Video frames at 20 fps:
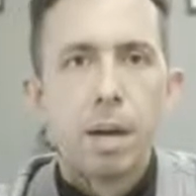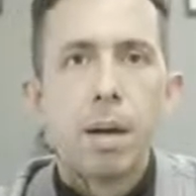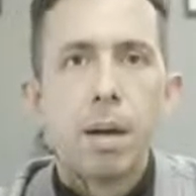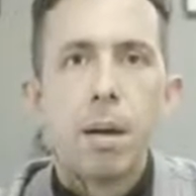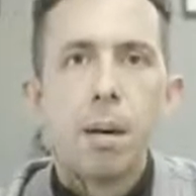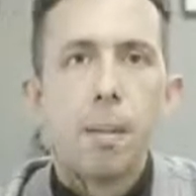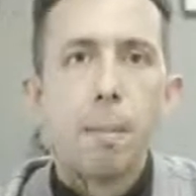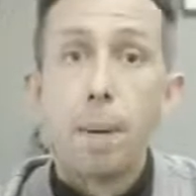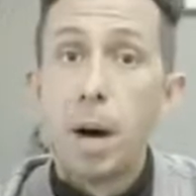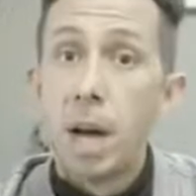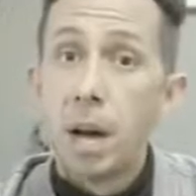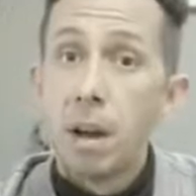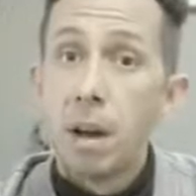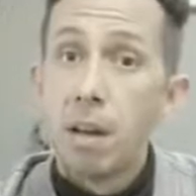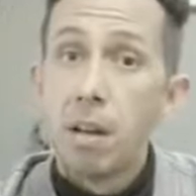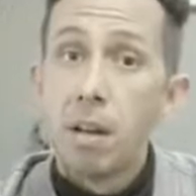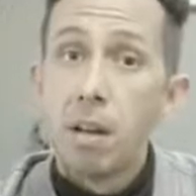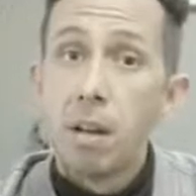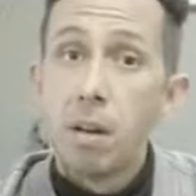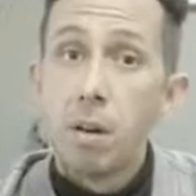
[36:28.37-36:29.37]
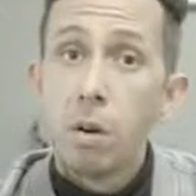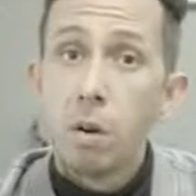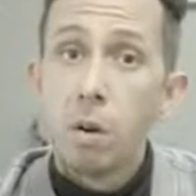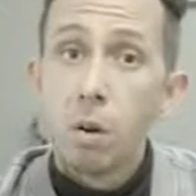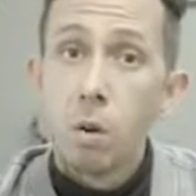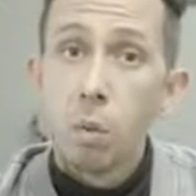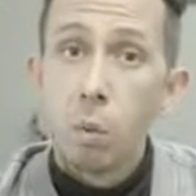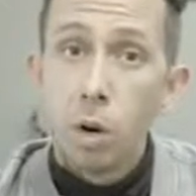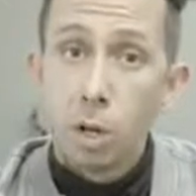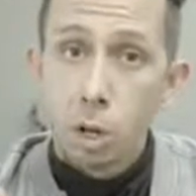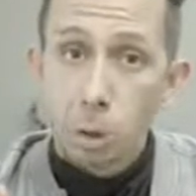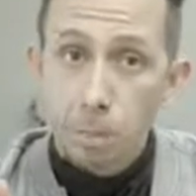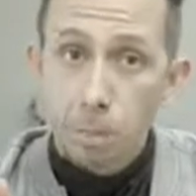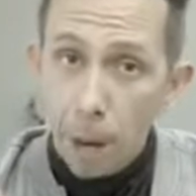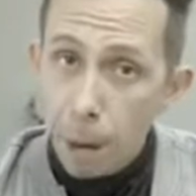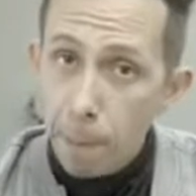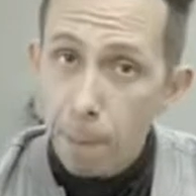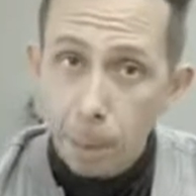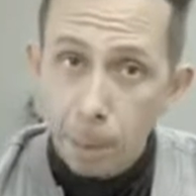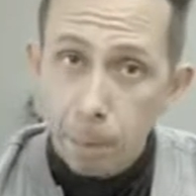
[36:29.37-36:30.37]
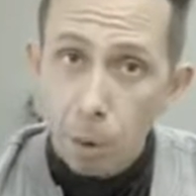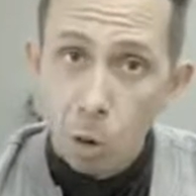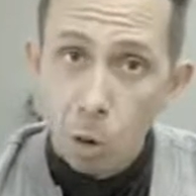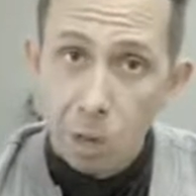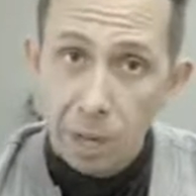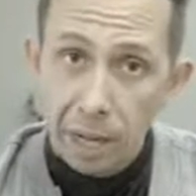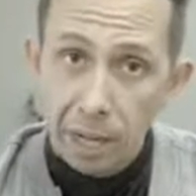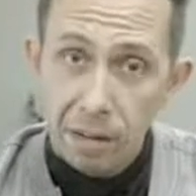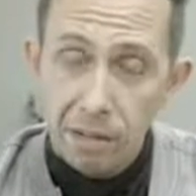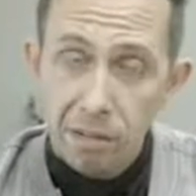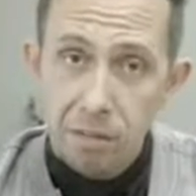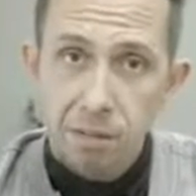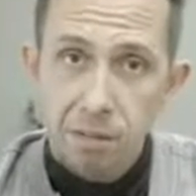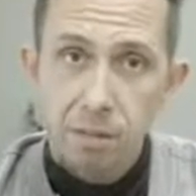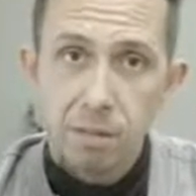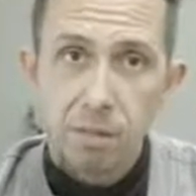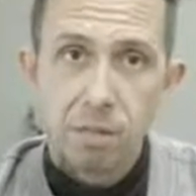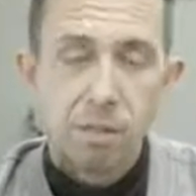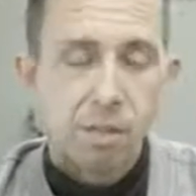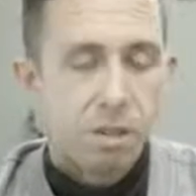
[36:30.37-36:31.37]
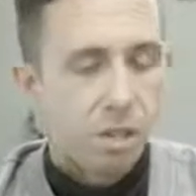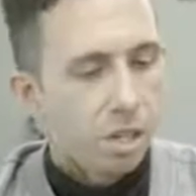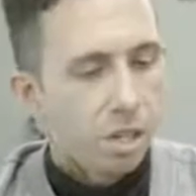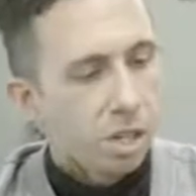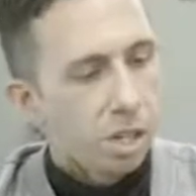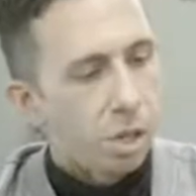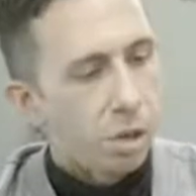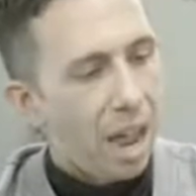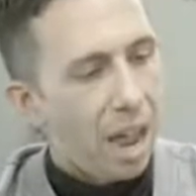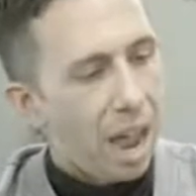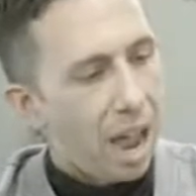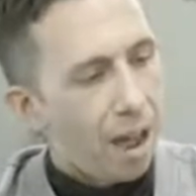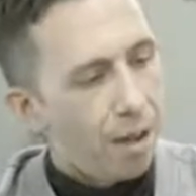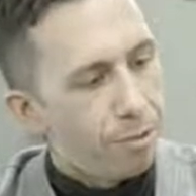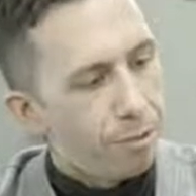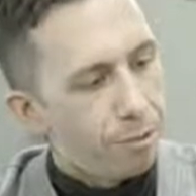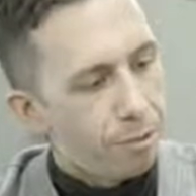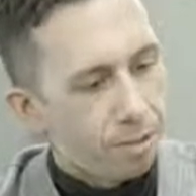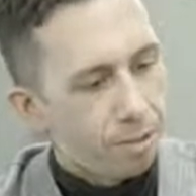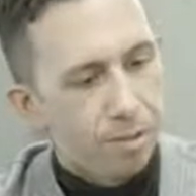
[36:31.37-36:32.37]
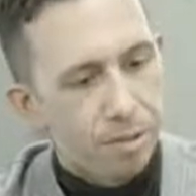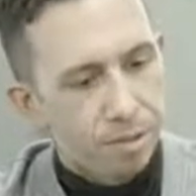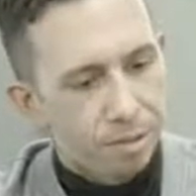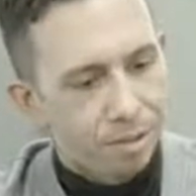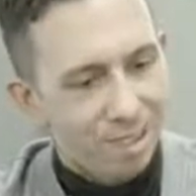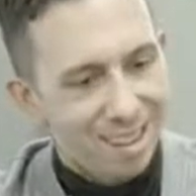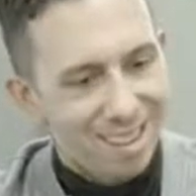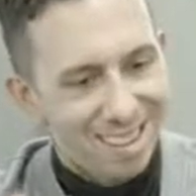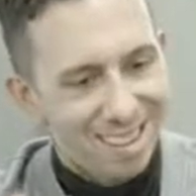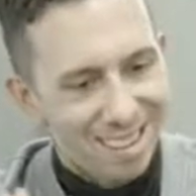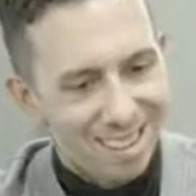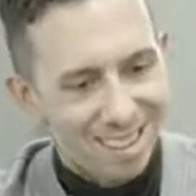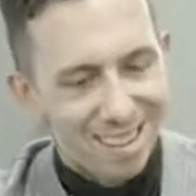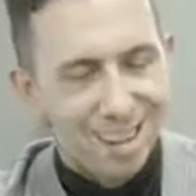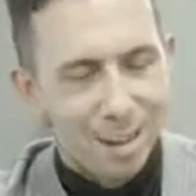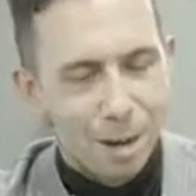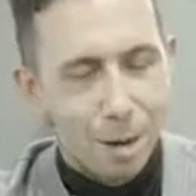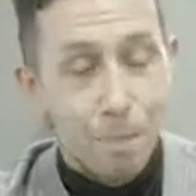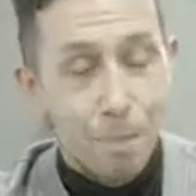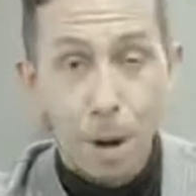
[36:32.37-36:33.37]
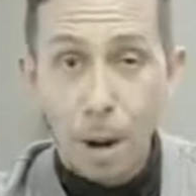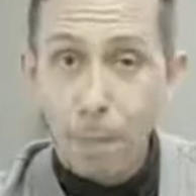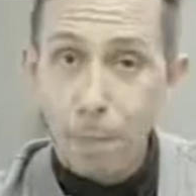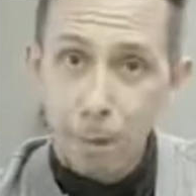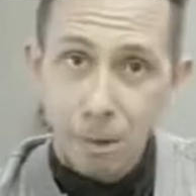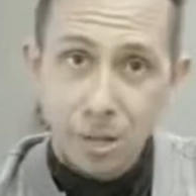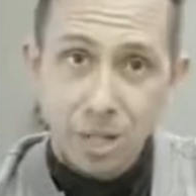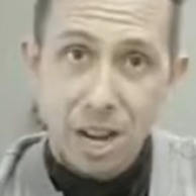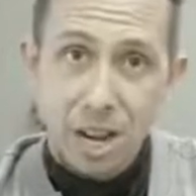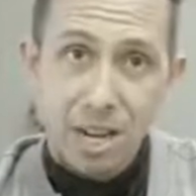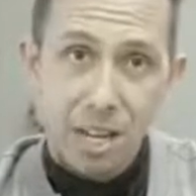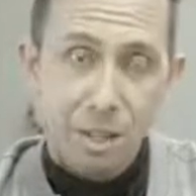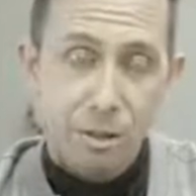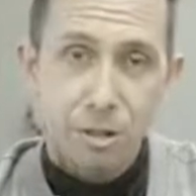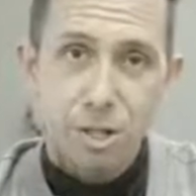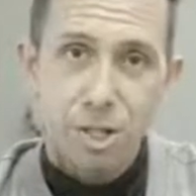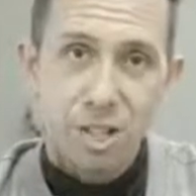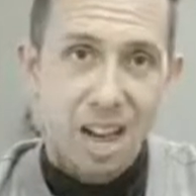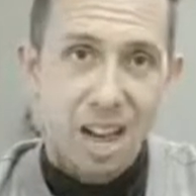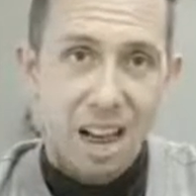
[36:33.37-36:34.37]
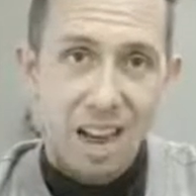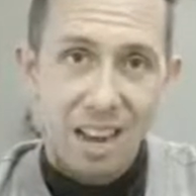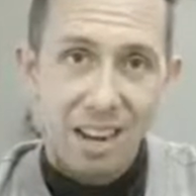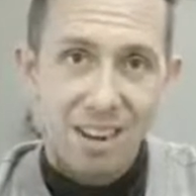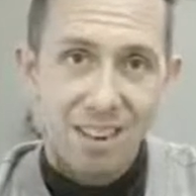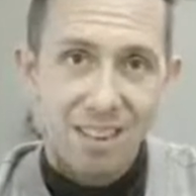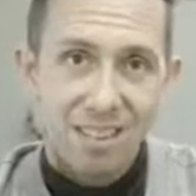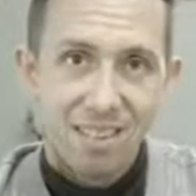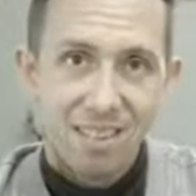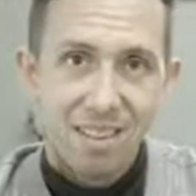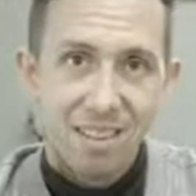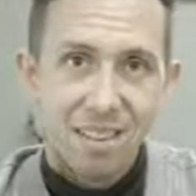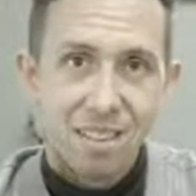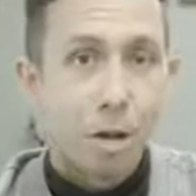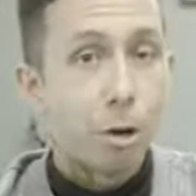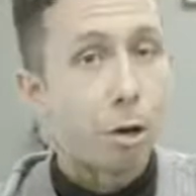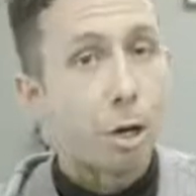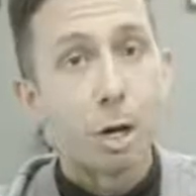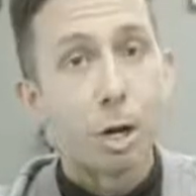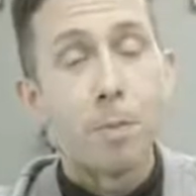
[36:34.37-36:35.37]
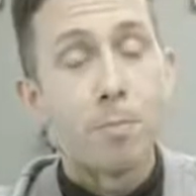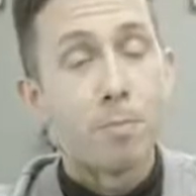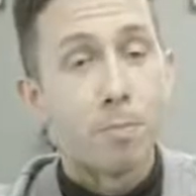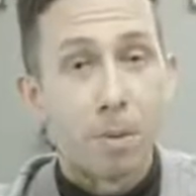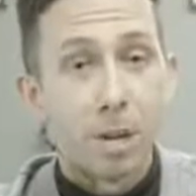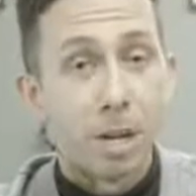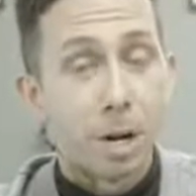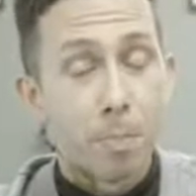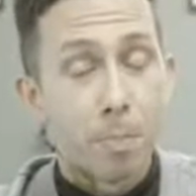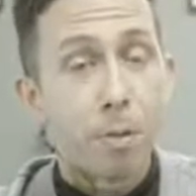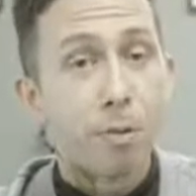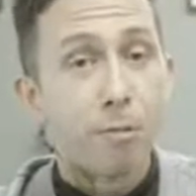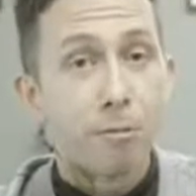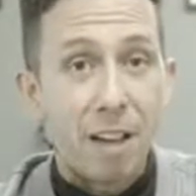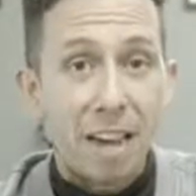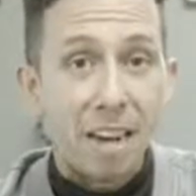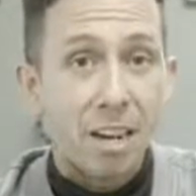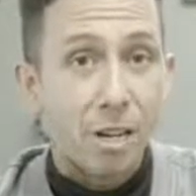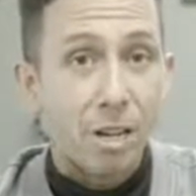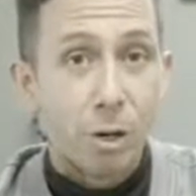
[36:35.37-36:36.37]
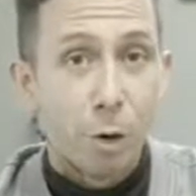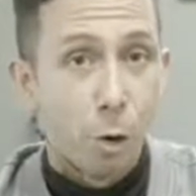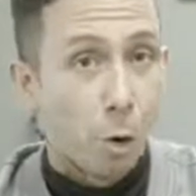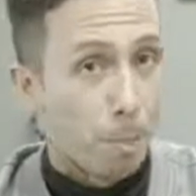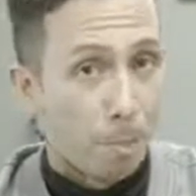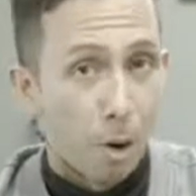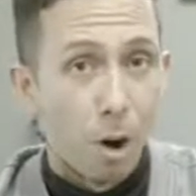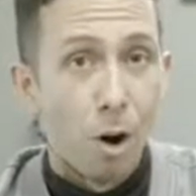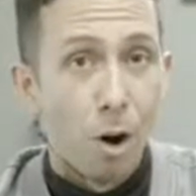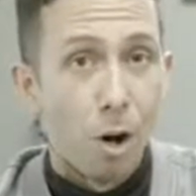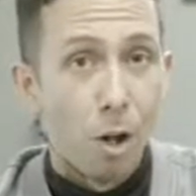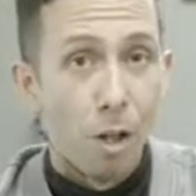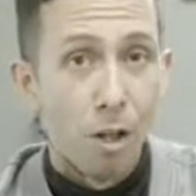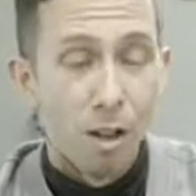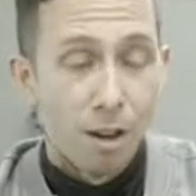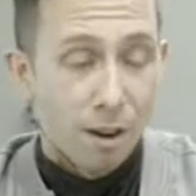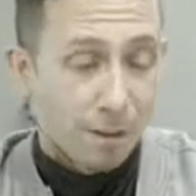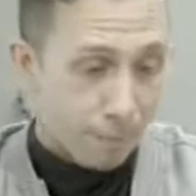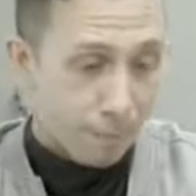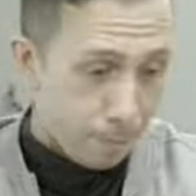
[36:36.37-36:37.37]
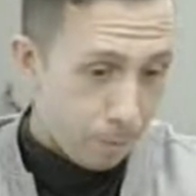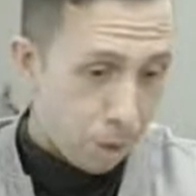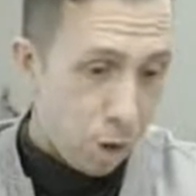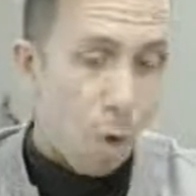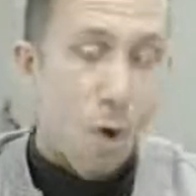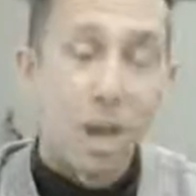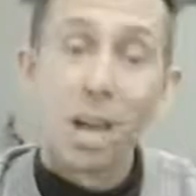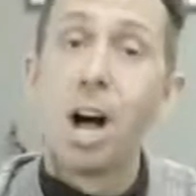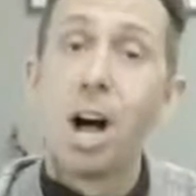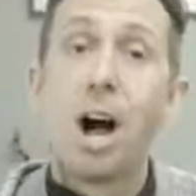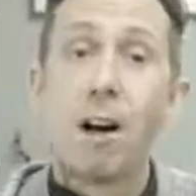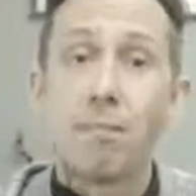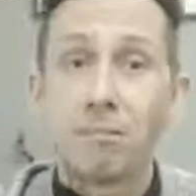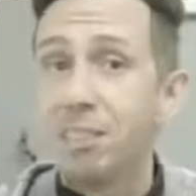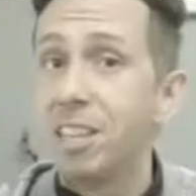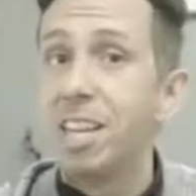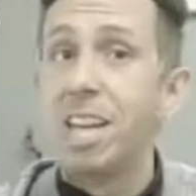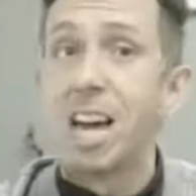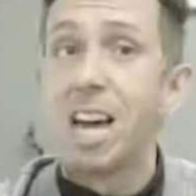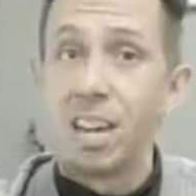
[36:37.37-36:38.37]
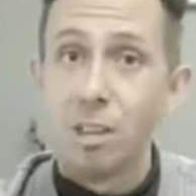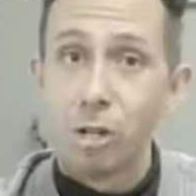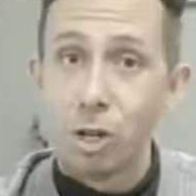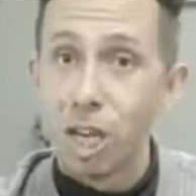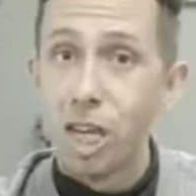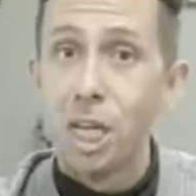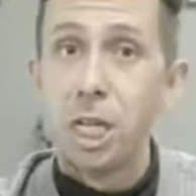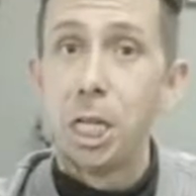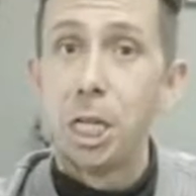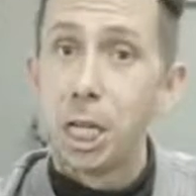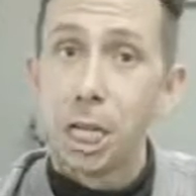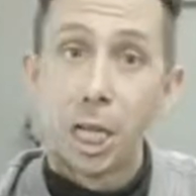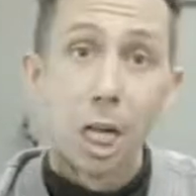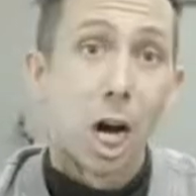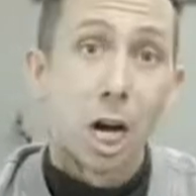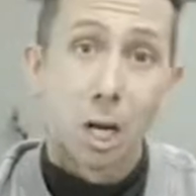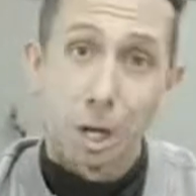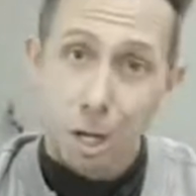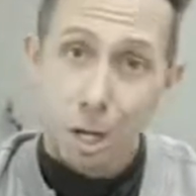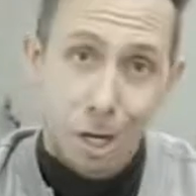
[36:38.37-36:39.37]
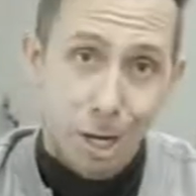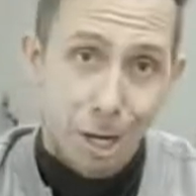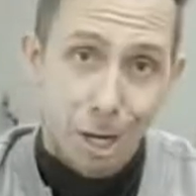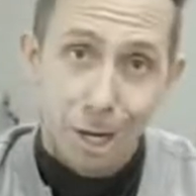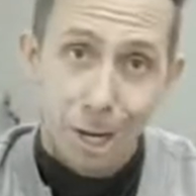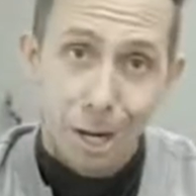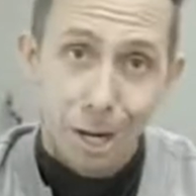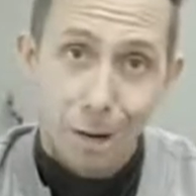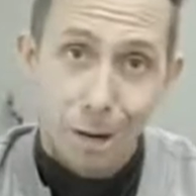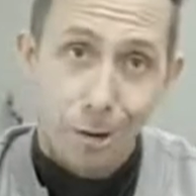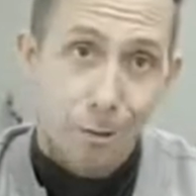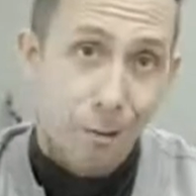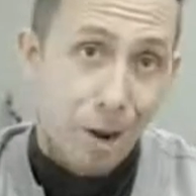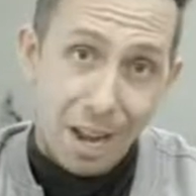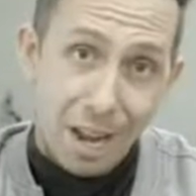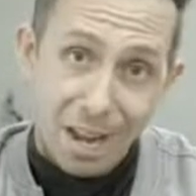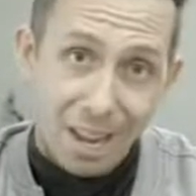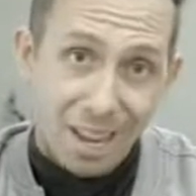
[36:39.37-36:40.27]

But when you're bumper bowling, you have bumpers on either side that are going to prevent your ball from going off the edge into the gutter, right?